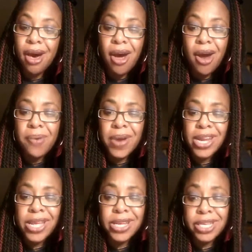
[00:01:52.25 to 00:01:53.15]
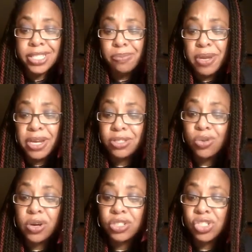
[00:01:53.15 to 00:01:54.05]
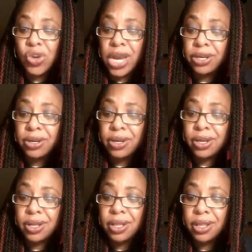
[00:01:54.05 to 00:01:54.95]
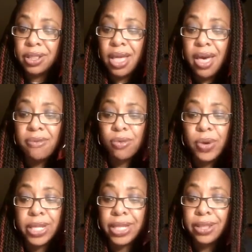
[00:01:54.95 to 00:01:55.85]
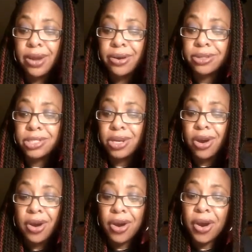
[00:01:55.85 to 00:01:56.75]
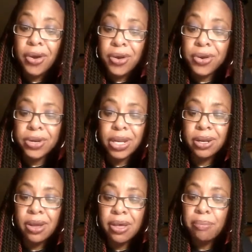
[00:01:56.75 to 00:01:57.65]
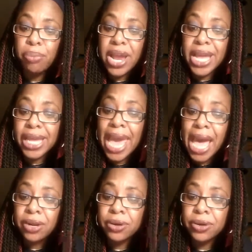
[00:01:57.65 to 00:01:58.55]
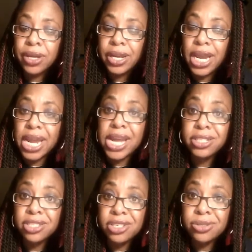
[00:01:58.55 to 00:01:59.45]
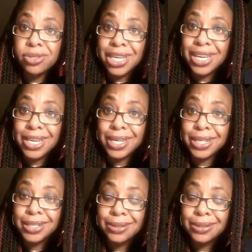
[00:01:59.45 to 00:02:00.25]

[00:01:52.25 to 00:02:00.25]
Already an experienced horse trainer, Love quickly learned to herd and brand cattle and to use a gun.